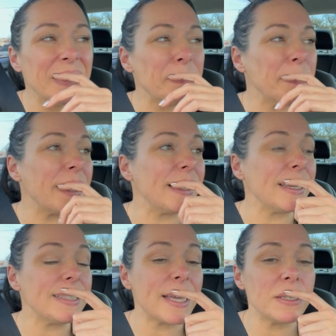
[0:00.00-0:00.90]
but
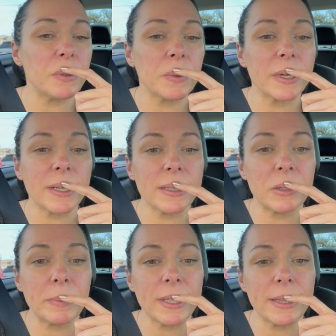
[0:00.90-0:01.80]
he's heading to work a
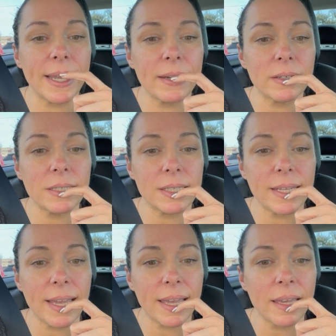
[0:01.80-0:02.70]
little bit later
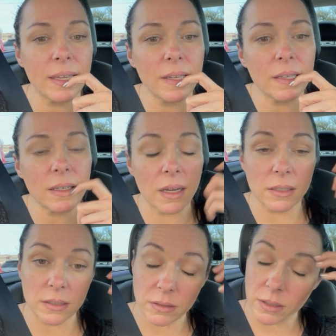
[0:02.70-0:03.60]
today.
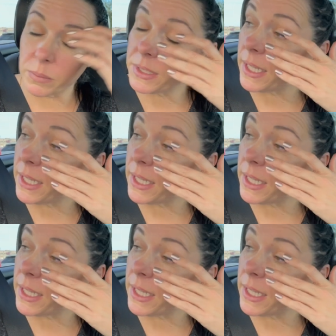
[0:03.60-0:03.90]
Gosh, it's already almost